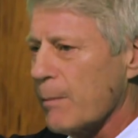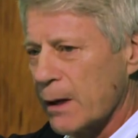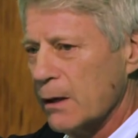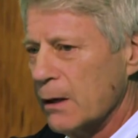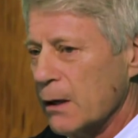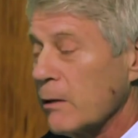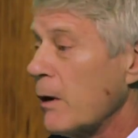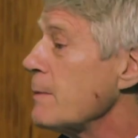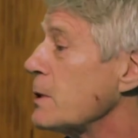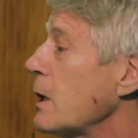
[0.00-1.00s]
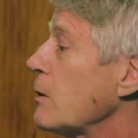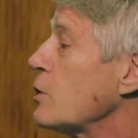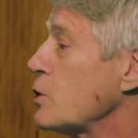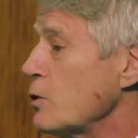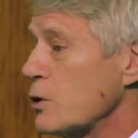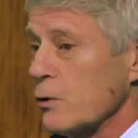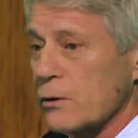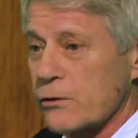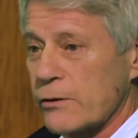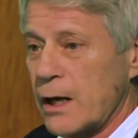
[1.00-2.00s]
up. Though I'm saying there are two
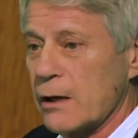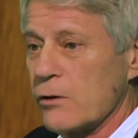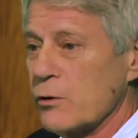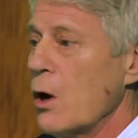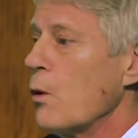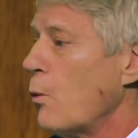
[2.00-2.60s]
sorts of standards.